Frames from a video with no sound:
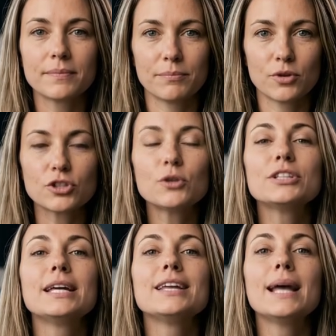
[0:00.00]

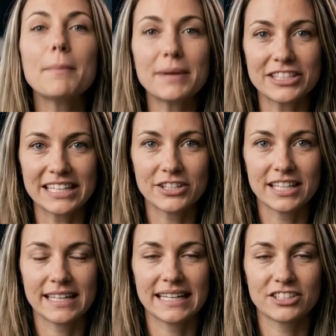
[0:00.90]
produces a
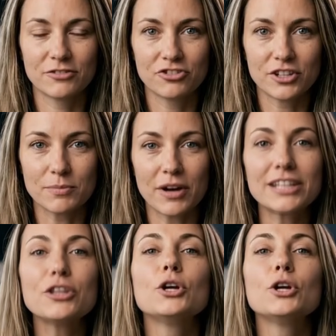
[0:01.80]
materially different price